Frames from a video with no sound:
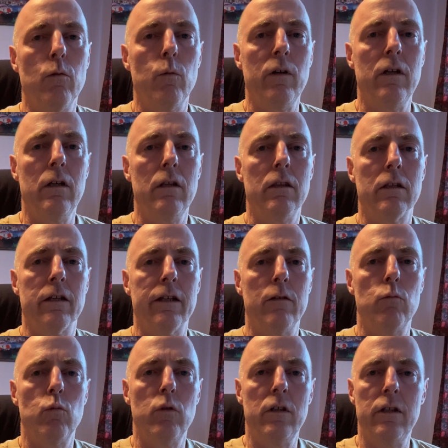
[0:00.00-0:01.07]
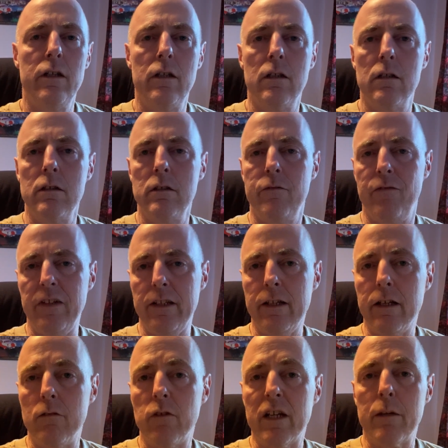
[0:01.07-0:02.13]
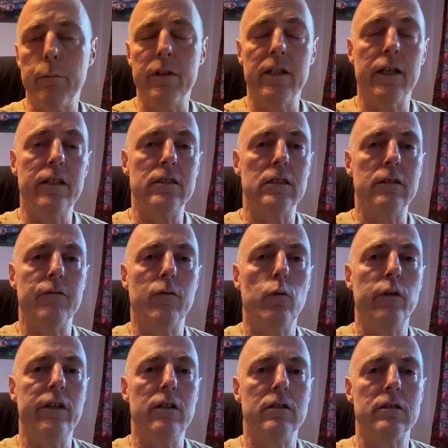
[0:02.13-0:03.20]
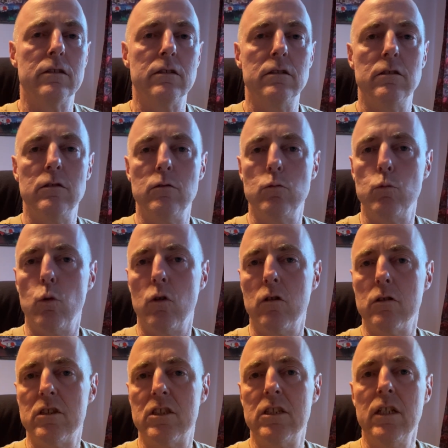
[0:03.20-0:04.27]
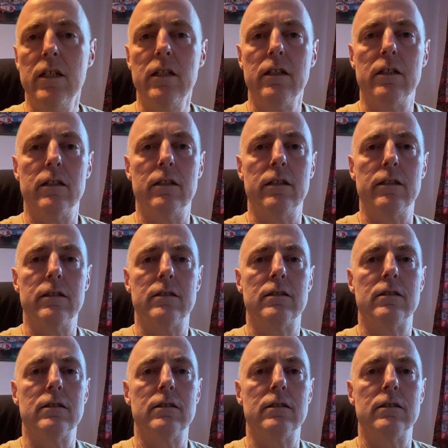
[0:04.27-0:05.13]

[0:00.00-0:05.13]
with a really good video recommendation for you to watch. And it